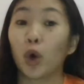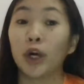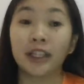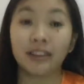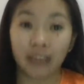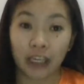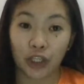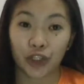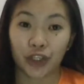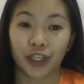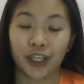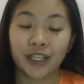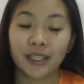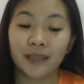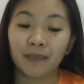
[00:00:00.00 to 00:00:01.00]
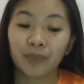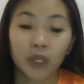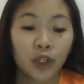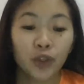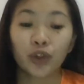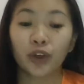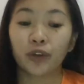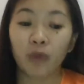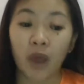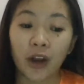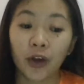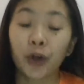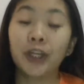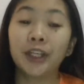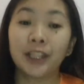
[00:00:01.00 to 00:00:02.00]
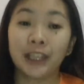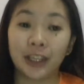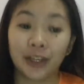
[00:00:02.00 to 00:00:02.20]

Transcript: or teachers to record